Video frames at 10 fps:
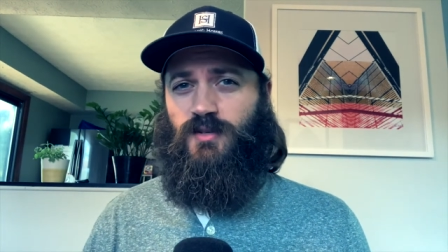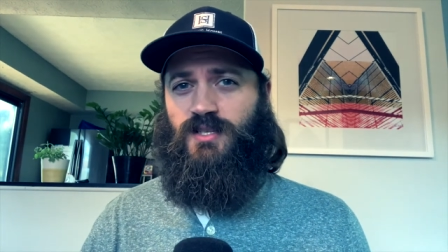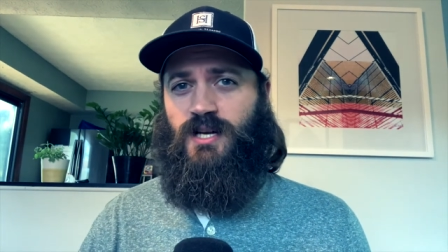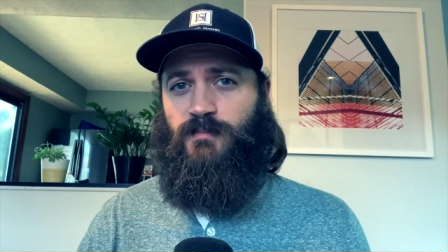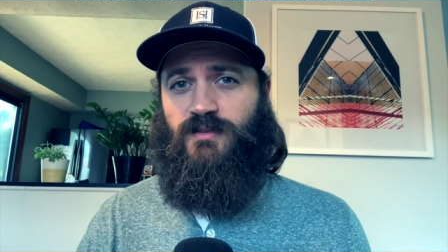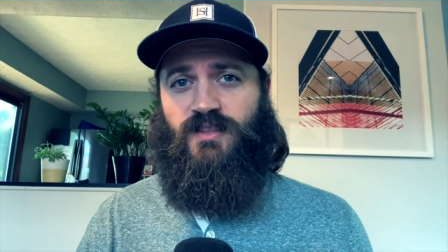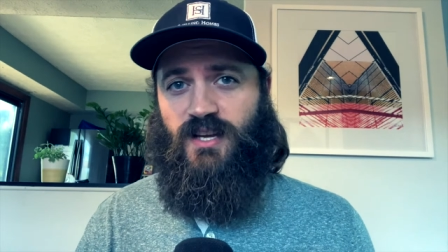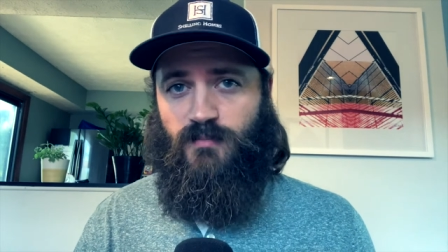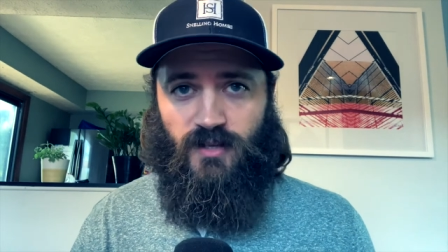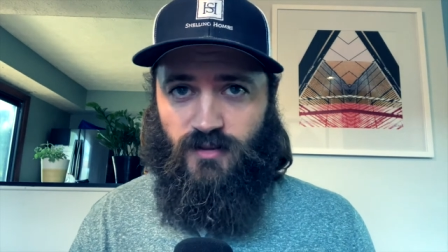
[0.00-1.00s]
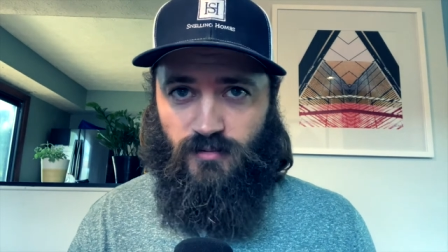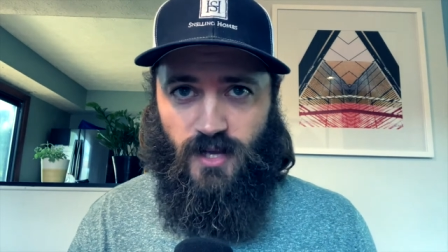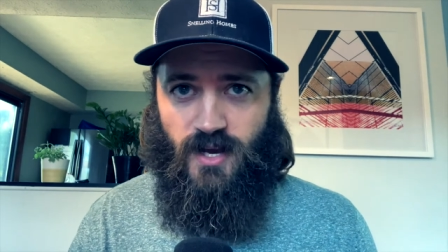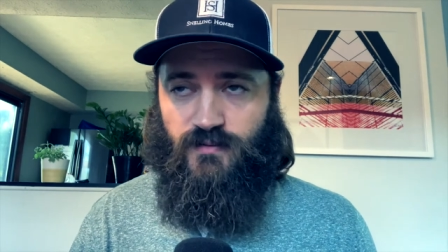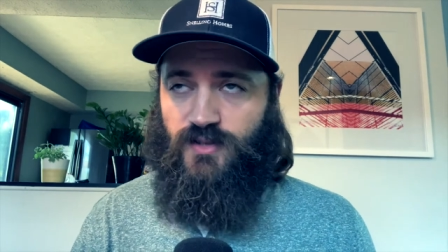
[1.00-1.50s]
to stop and think about their
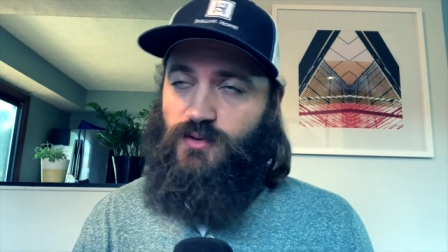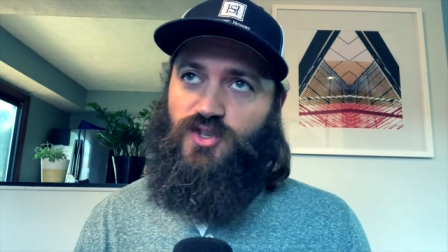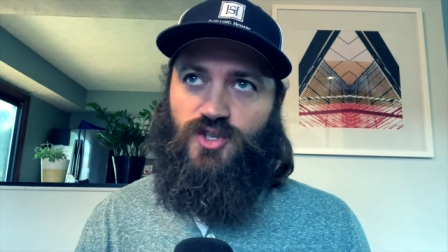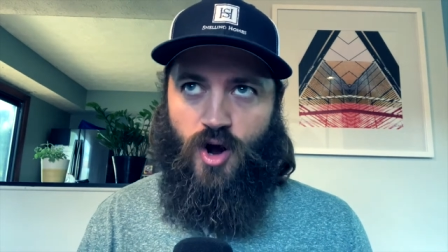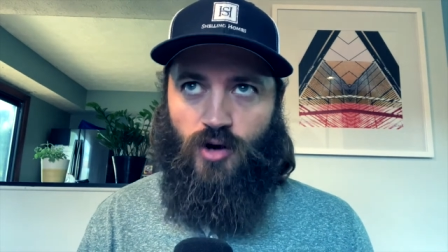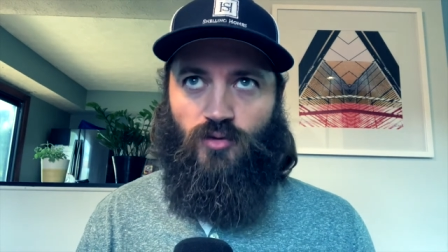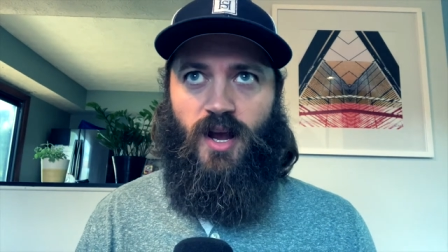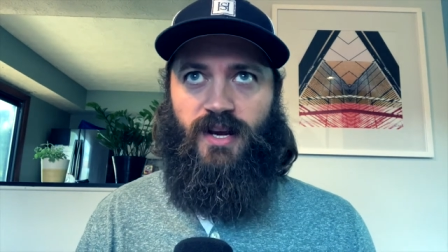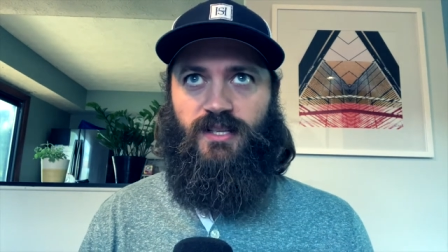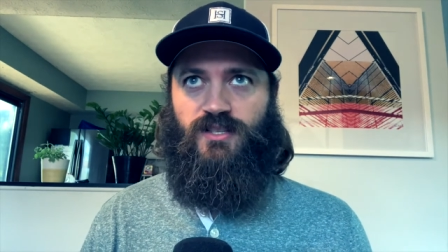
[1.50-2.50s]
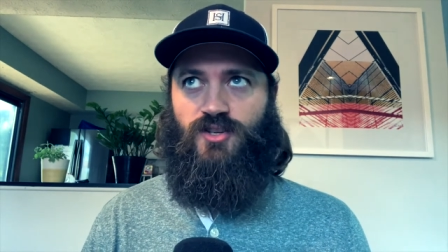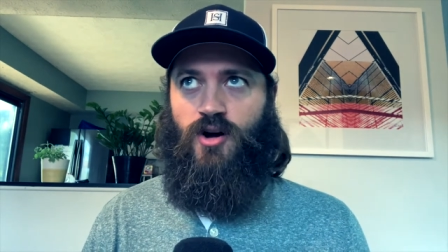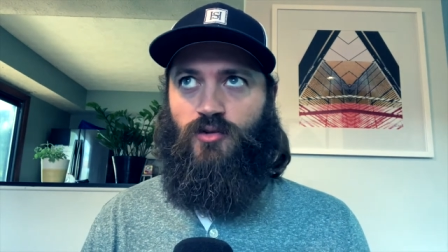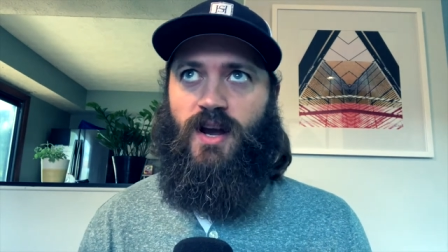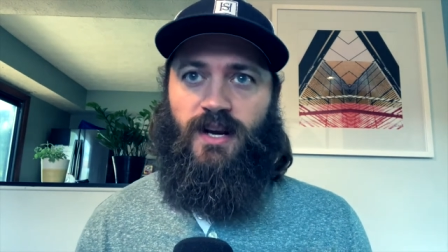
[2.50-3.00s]
lives so songwriting
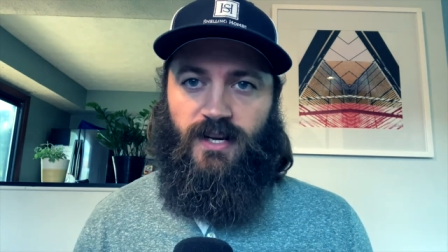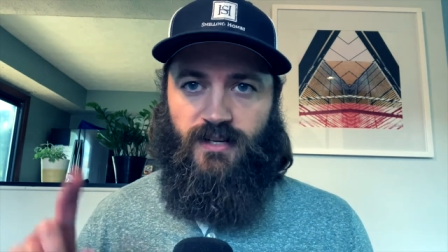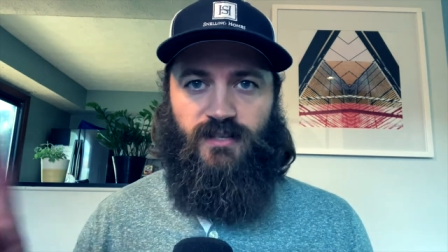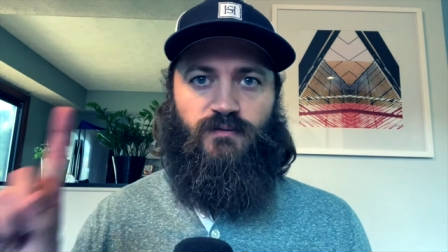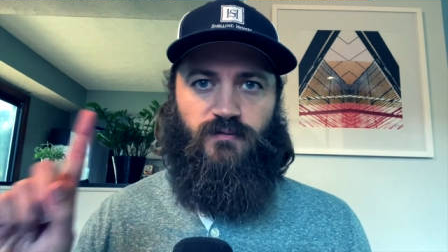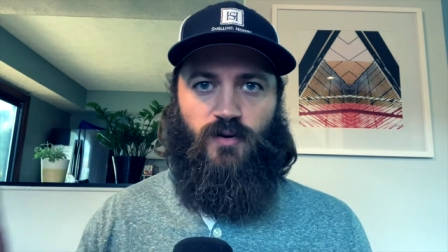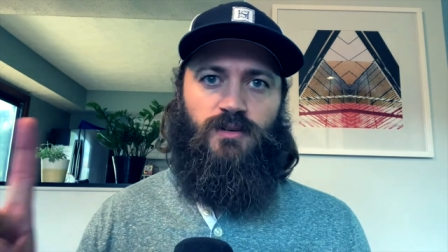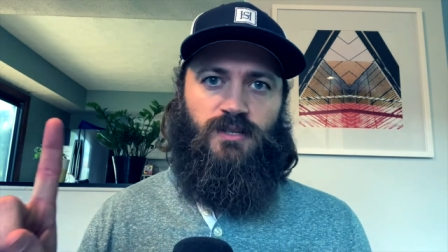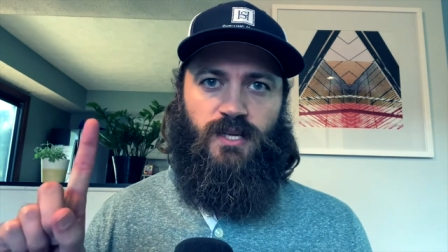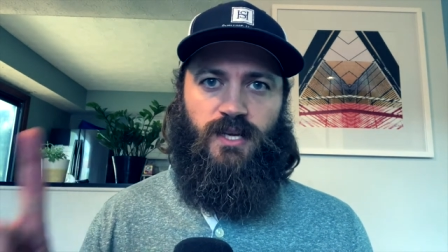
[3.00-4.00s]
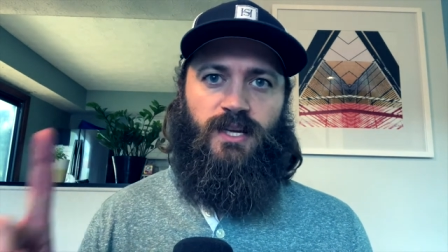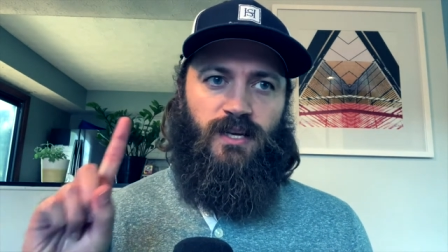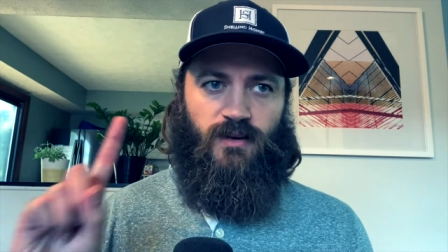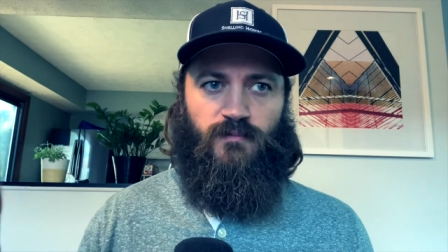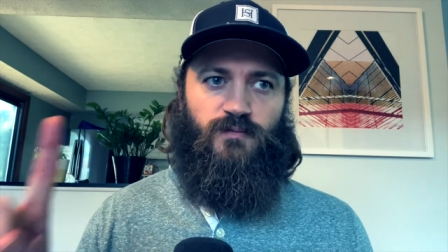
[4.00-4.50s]
songwriting is the first
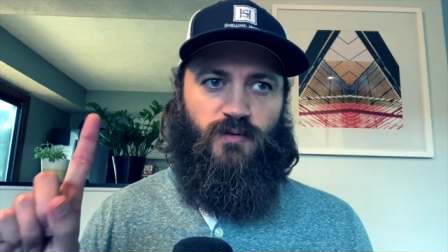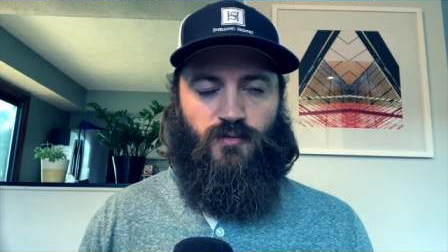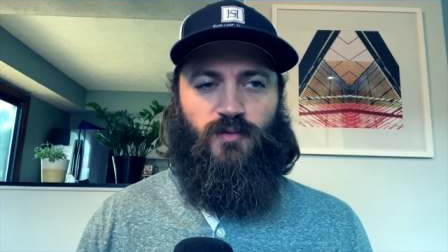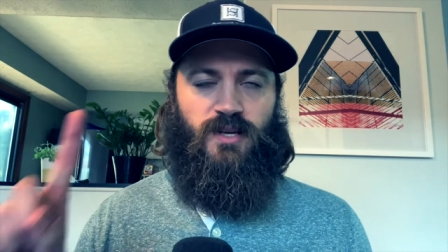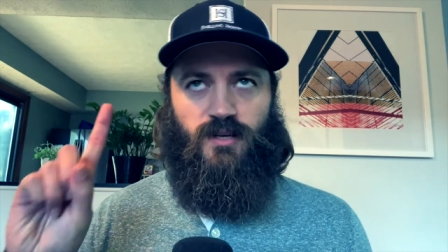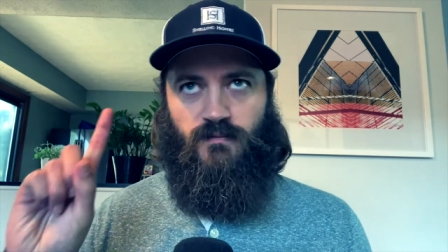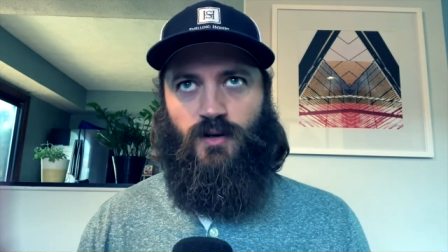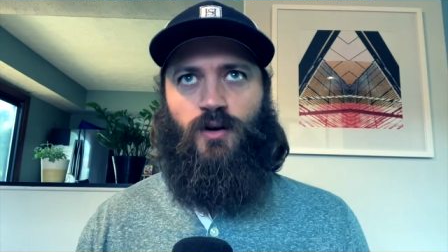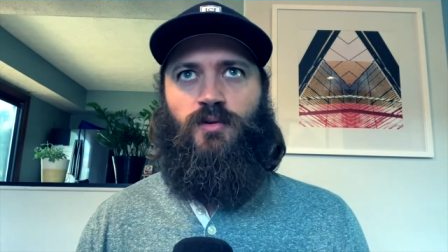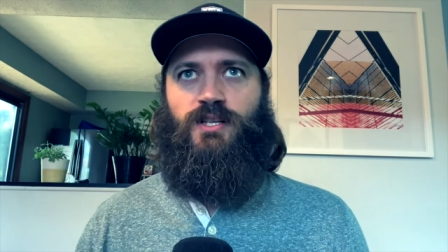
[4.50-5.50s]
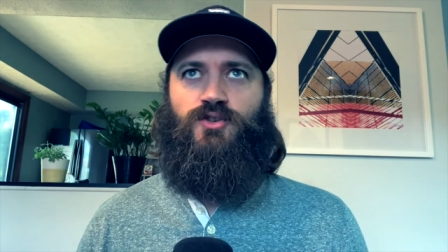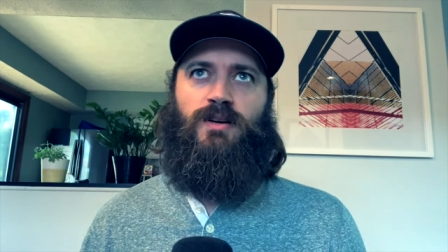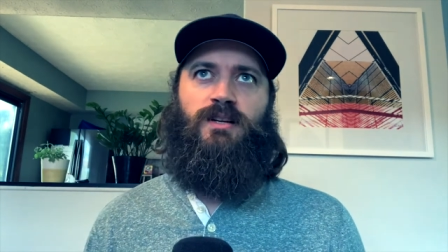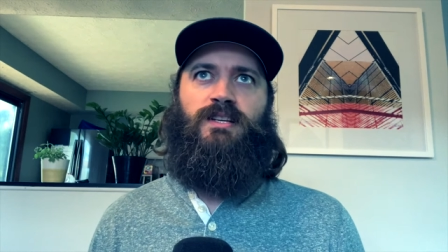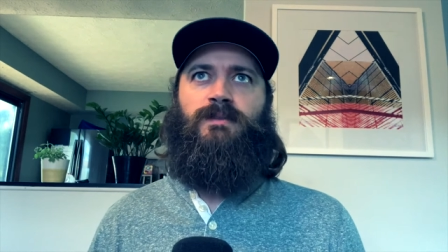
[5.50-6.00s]
thing of the three of the holy
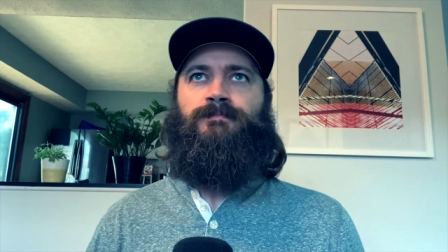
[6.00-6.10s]
trinity